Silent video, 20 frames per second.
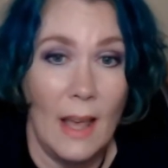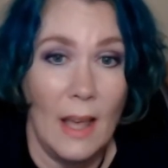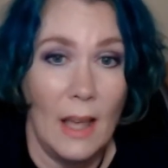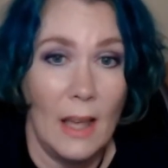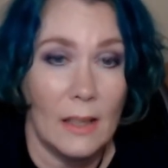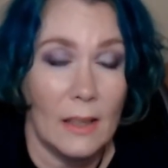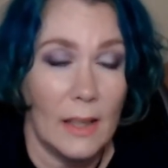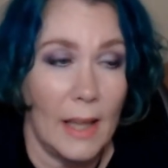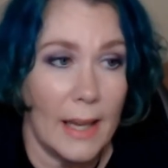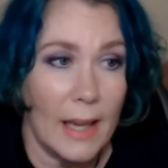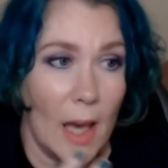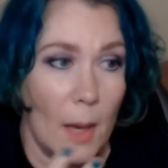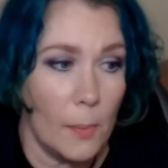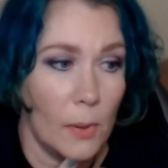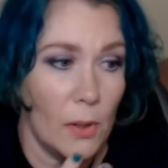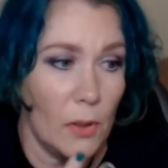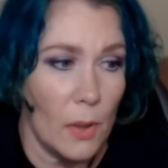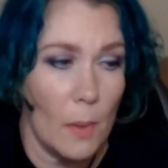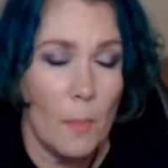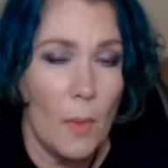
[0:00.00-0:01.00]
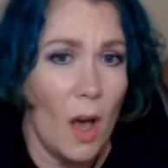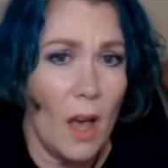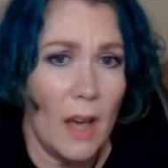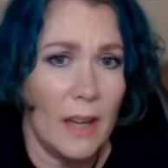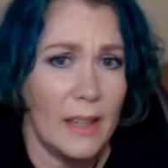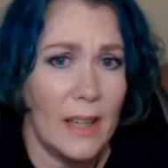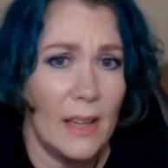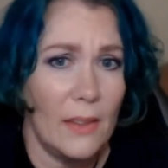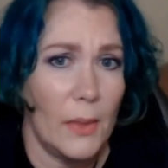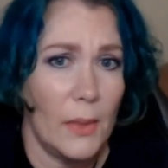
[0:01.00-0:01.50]
Like, I put them on
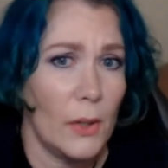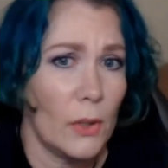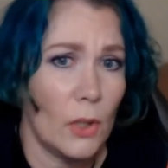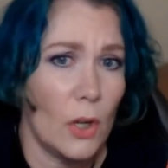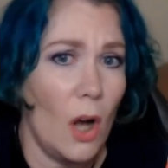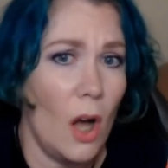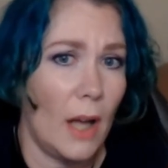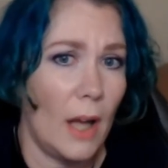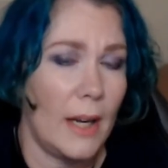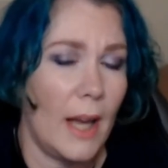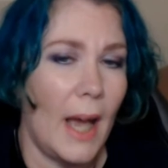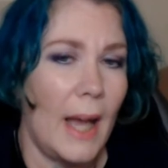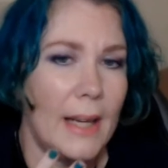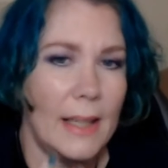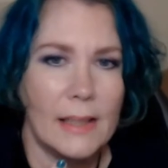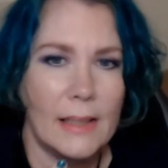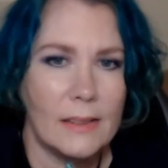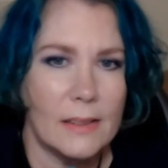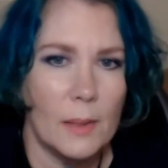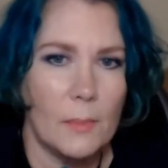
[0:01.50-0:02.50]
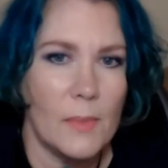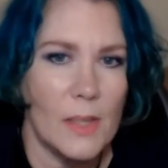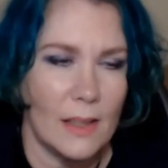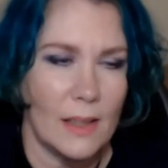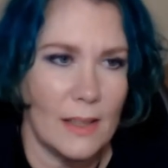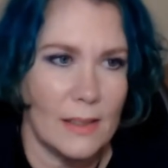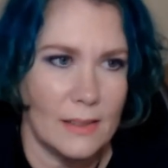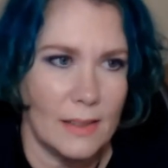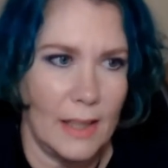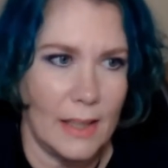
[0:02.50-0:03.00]
and they're gone. I need something
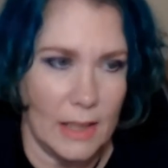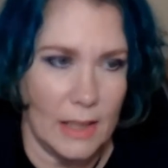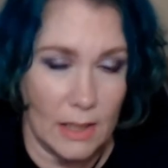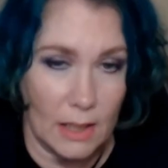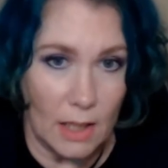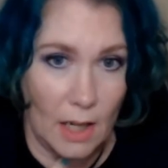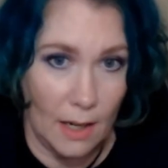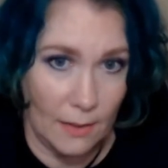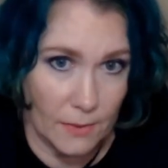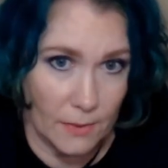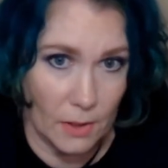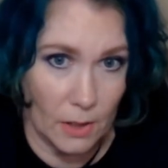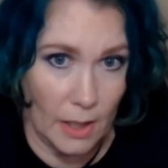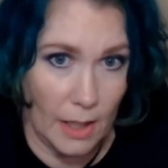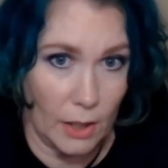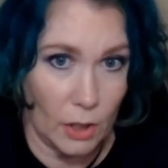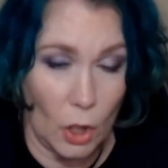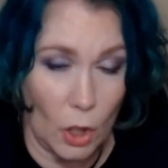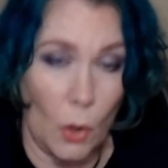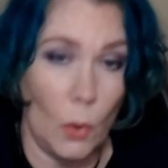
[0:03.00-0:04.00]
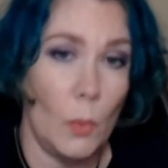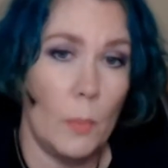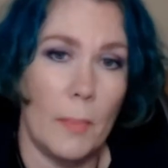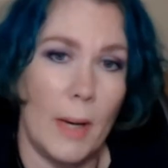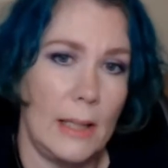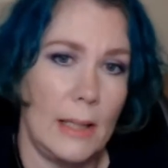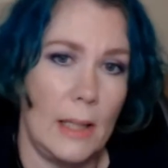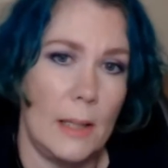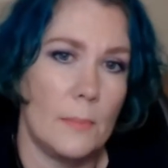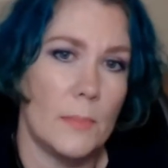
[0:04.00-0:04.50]
that's like going to cover and coat my
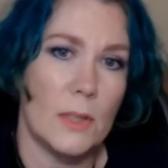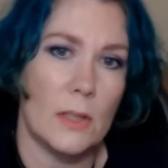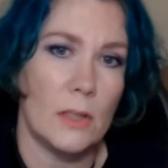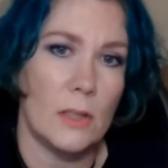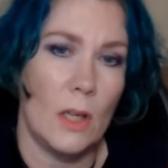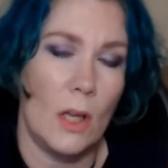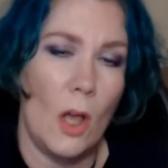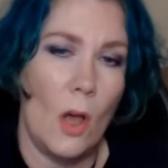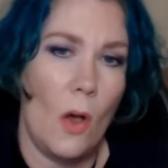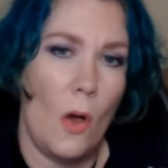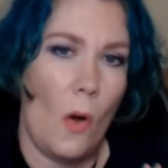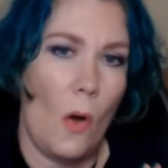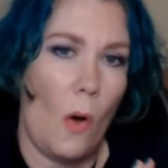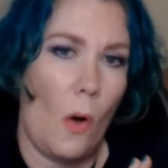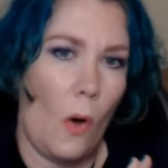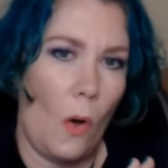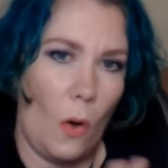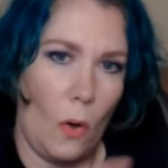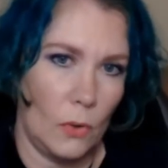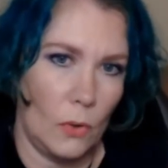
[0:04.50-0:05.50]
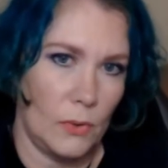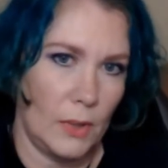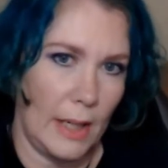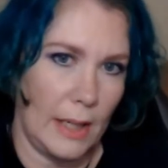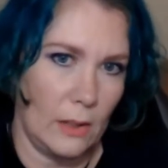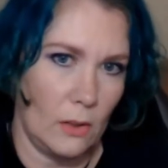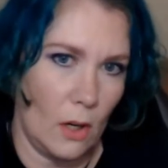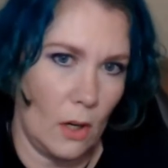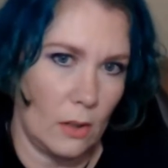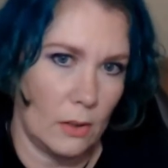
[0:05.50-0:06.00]
lips all night
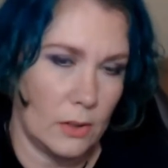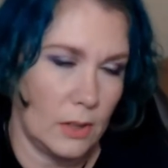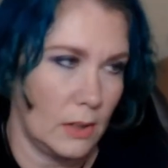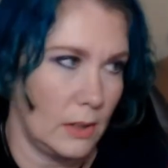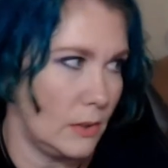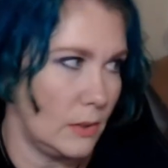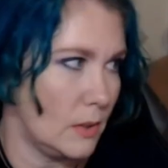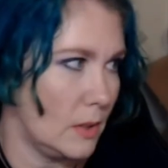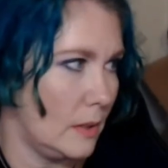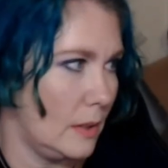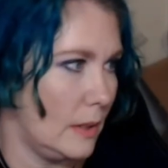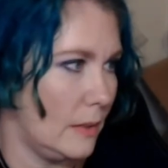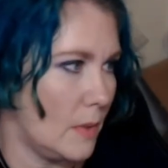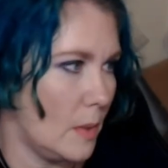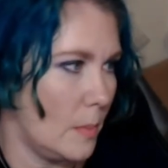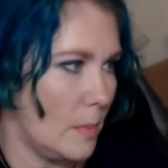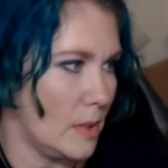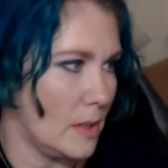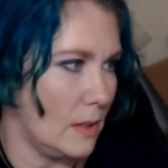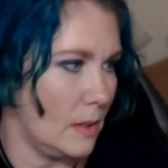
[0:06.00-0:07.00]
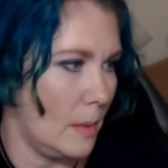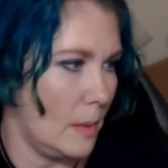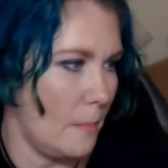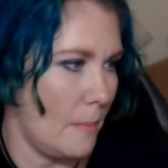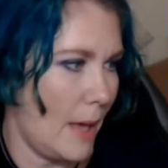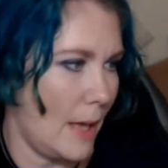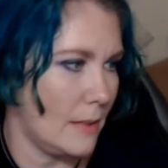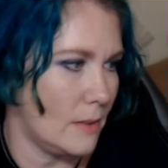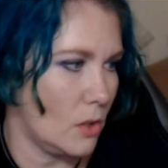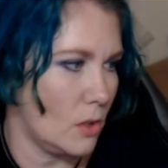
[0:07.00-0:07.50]
long to leave them as a lip
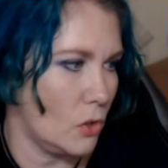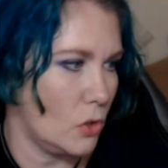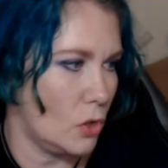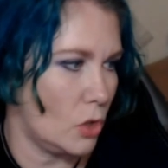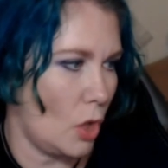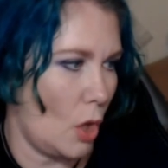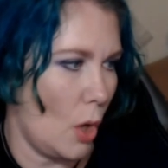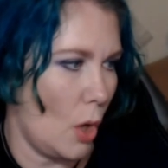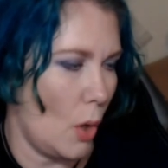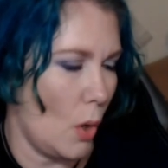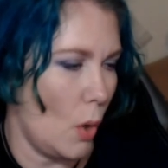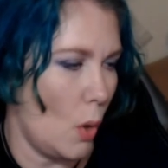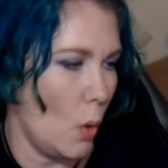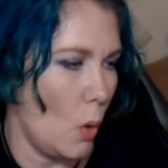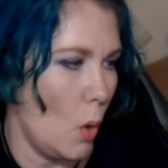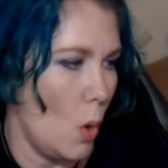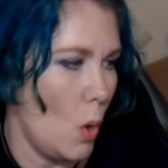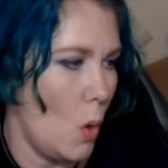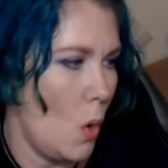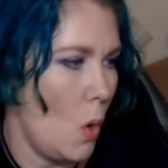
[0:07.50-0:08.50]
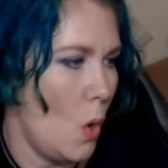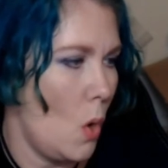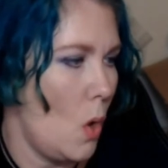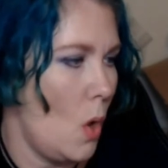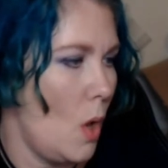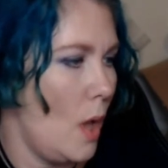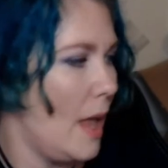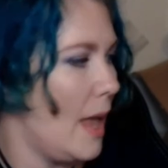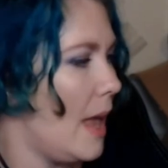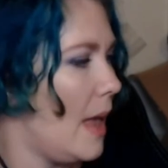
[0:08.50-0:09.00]
mask. So,
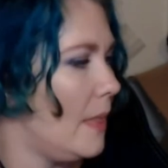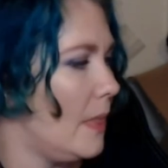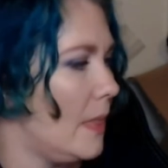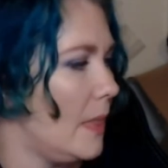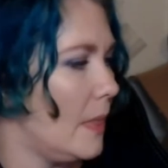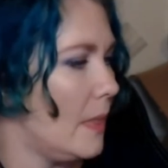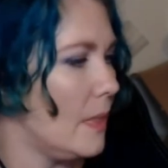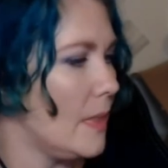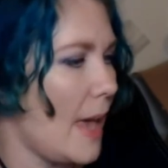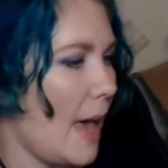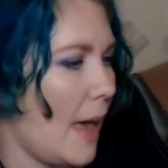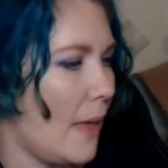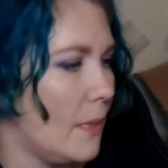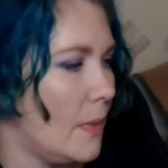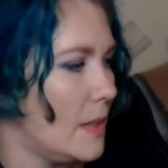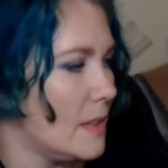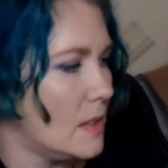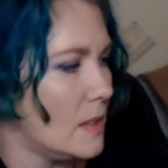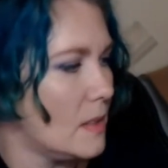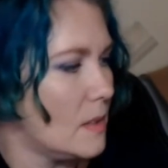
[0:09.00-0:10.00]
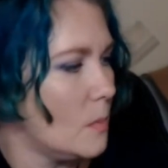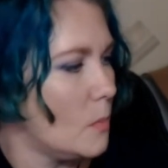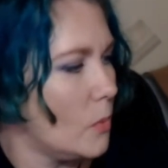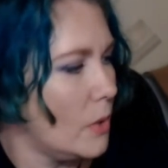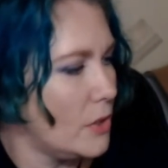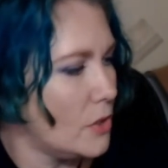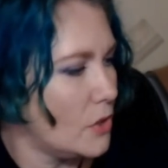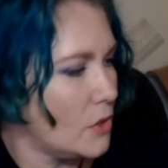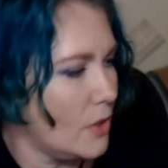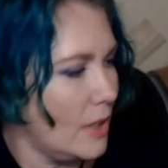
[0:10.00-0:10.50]
and yeah, this is a
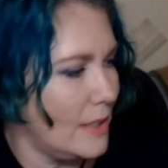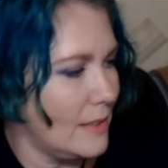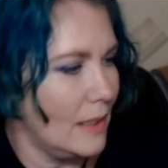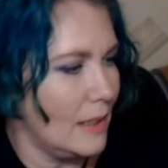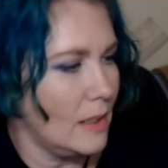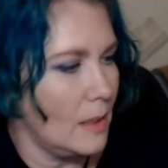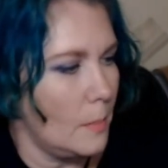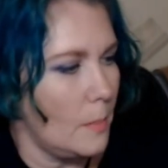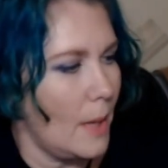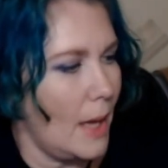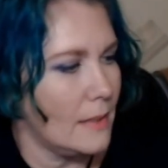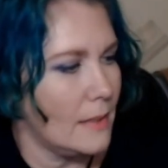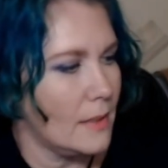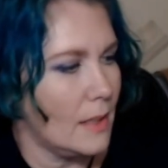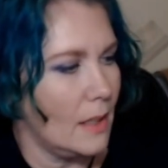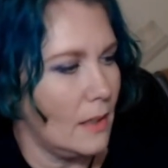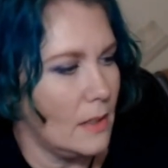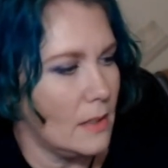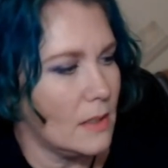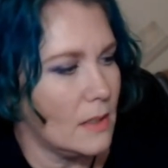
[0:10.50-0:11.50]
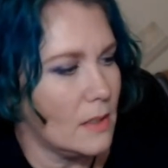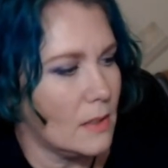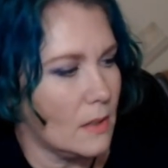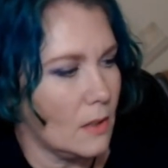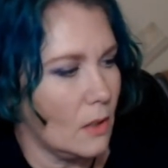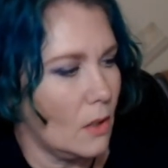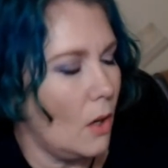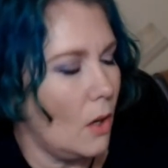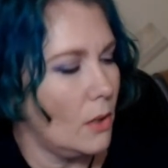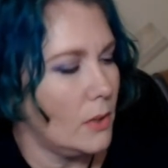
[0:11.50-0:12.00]
moisturizing lip mask, and this is
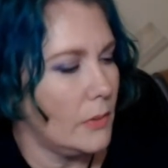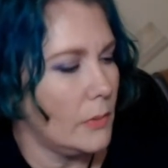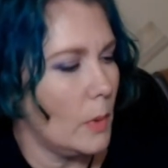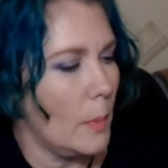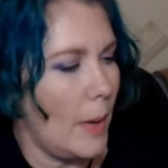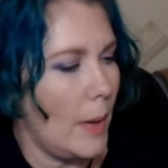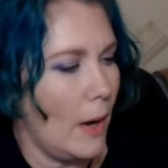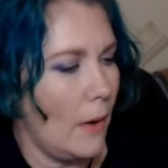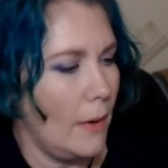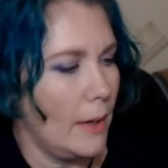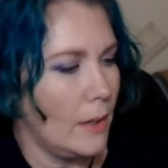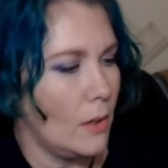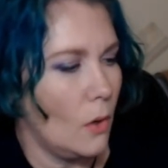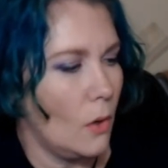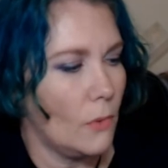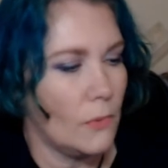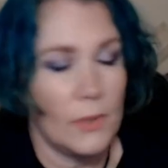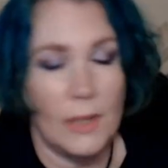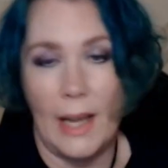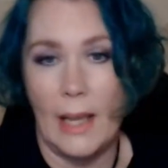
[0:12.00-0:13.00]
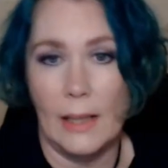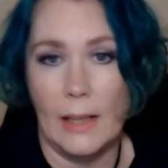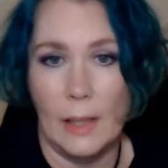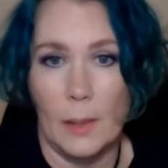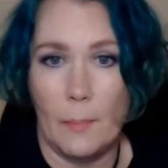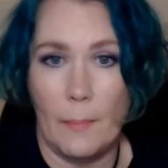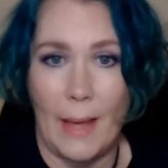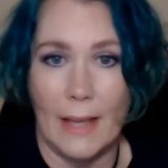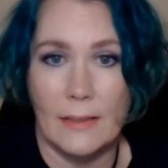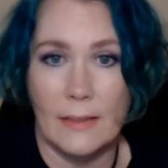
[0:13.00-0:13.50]
called a repairing overnight lip
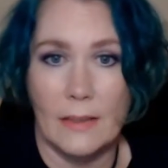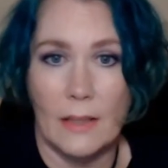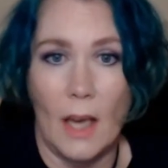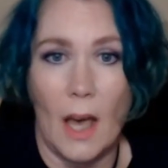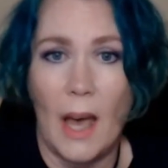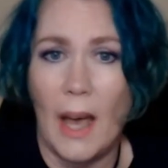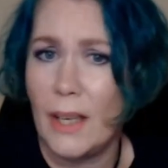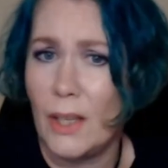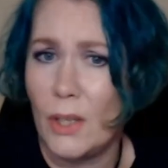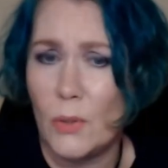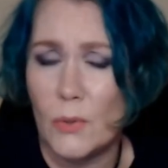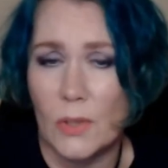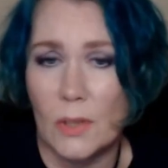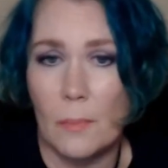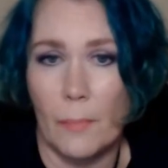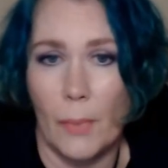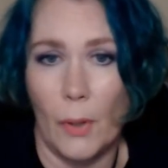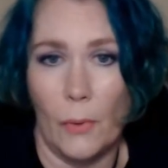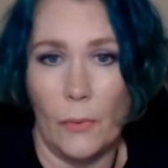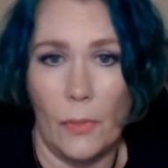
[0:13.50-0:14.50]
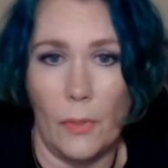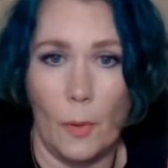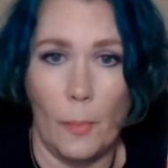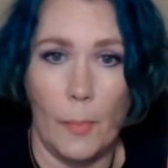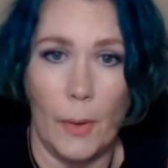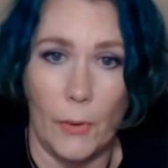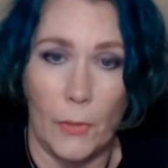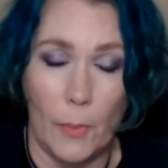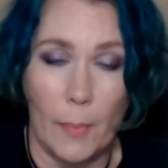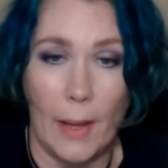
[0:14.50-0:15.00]
mask. I use them both. They're
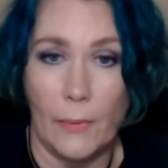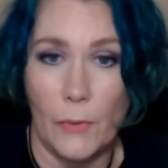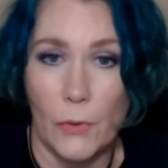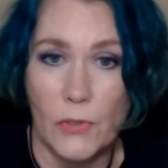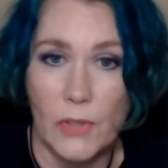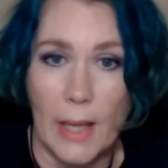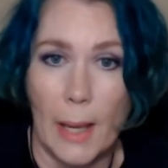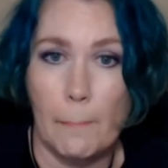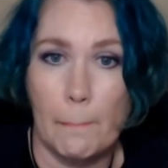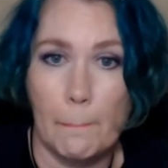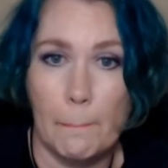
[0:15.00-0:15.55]
both about the same.